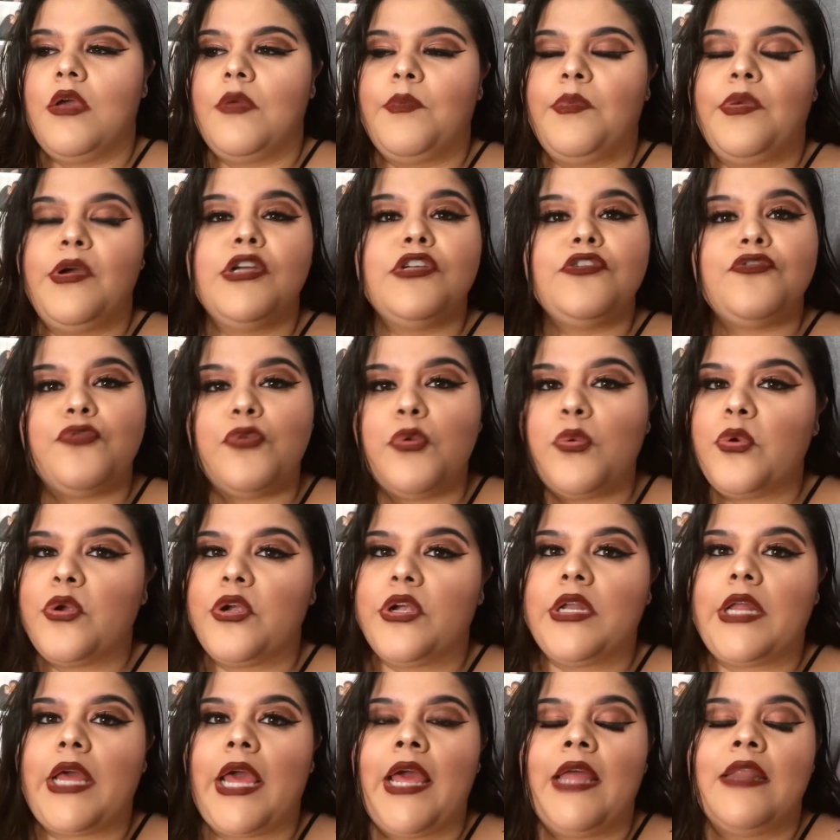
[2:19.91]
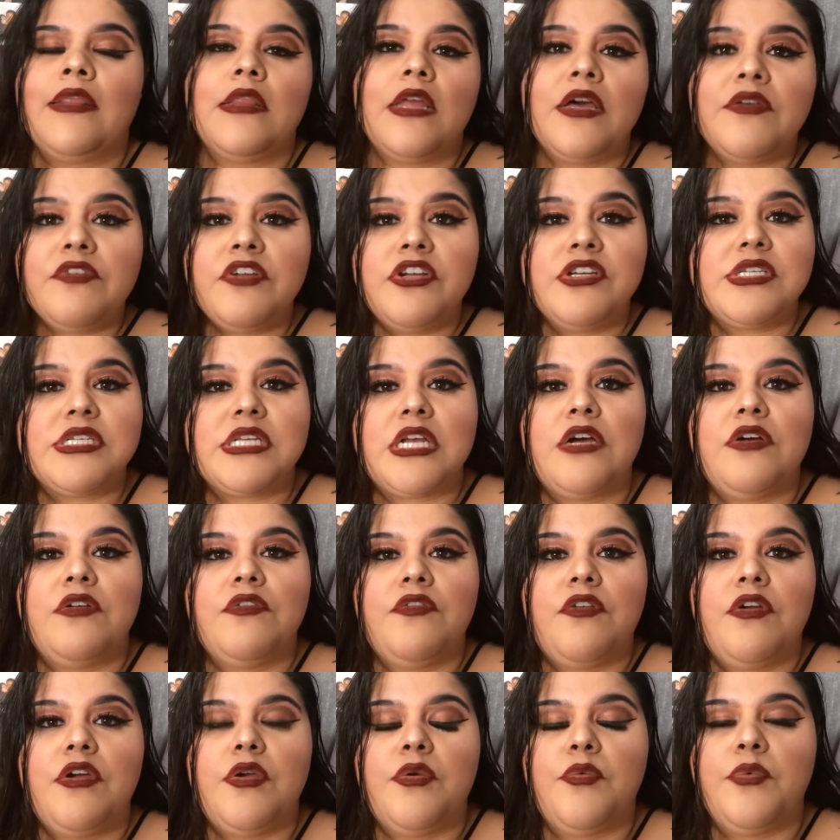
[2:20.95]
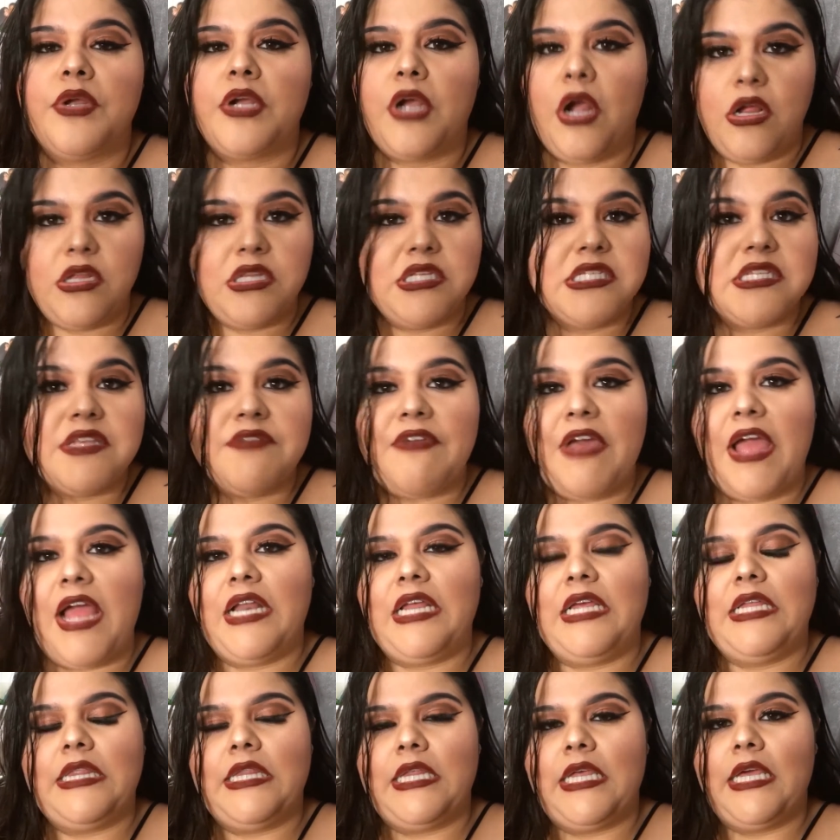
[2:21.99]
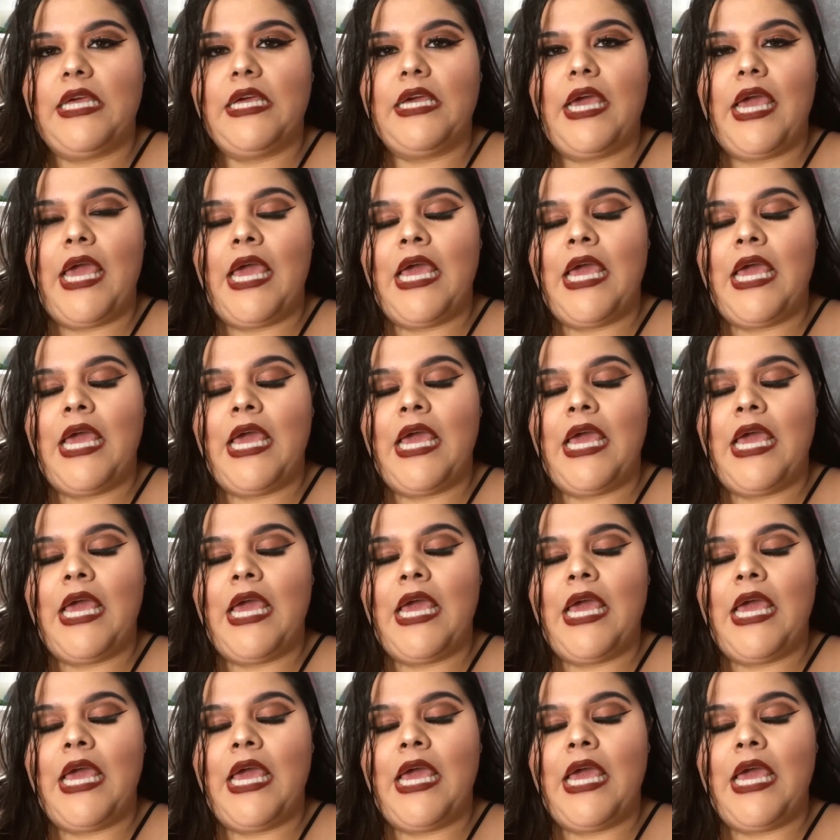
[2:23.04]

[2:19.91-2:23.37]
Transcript: push forward and love yourself regardless of anything,